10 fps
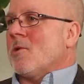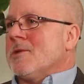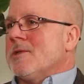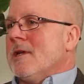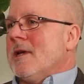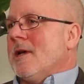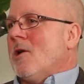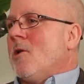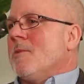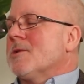it's
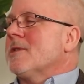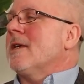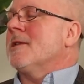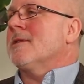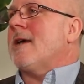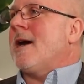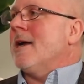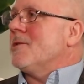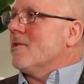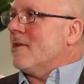almost as high
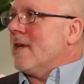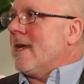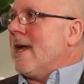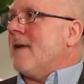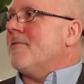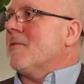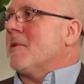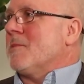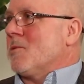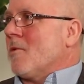as you're going to get from an
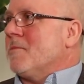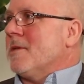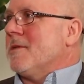absorptive